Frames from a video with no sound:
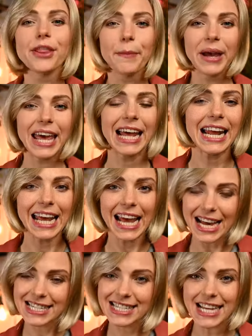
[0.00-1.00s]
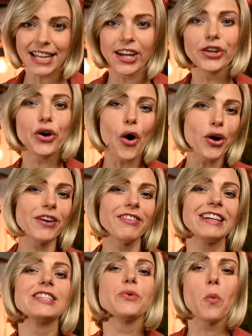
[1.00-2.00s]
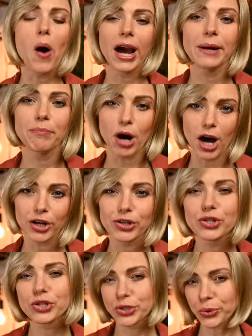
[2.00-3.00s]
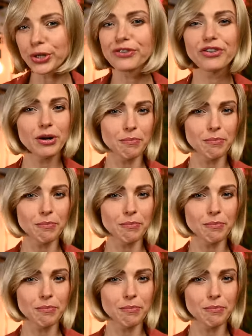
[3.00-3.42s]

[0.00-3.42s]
the beginning, I said that Coravent wine bottles stored for